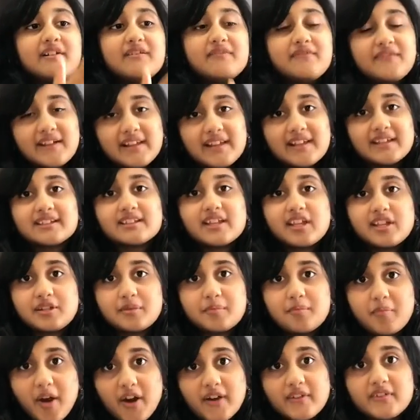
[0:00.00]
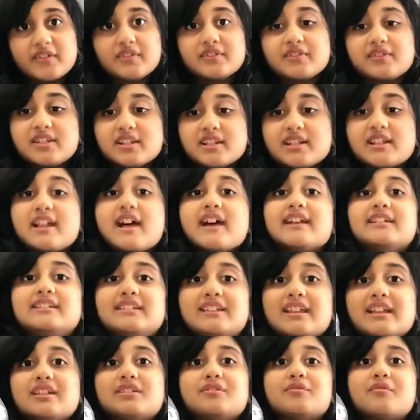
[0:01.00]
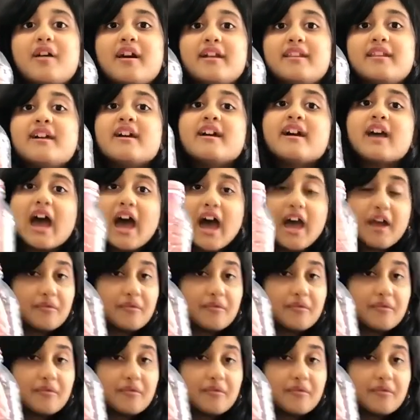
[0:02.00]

filling this bottle just like this one. I